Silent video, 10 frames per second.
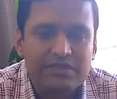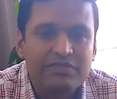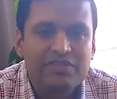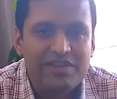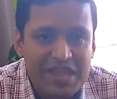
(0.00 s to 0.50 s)

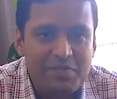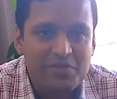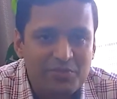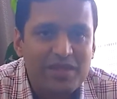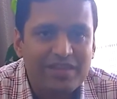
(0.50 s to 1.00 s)
with the name
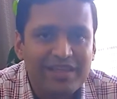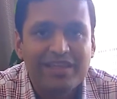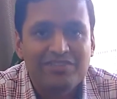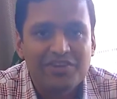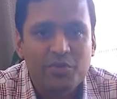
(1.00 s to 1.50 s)
as well,
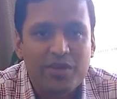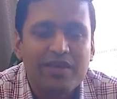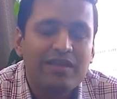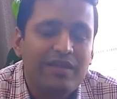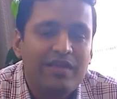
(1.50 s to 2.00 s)
hence
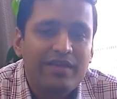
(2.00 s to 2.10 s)
InnoVen.